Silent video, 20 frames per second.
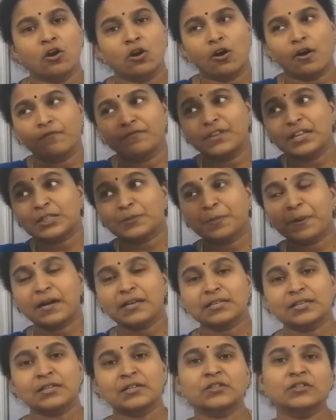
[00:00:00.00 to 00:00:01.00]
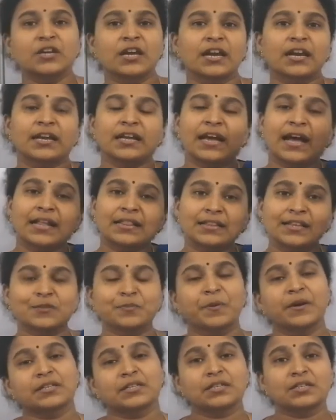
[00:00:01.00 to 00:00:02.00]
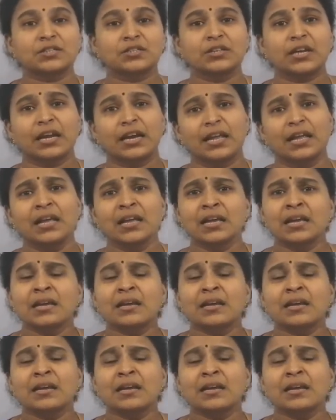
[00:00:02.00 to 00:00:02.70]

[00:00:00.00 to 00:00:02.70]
of this person's DNA and this person's DNA,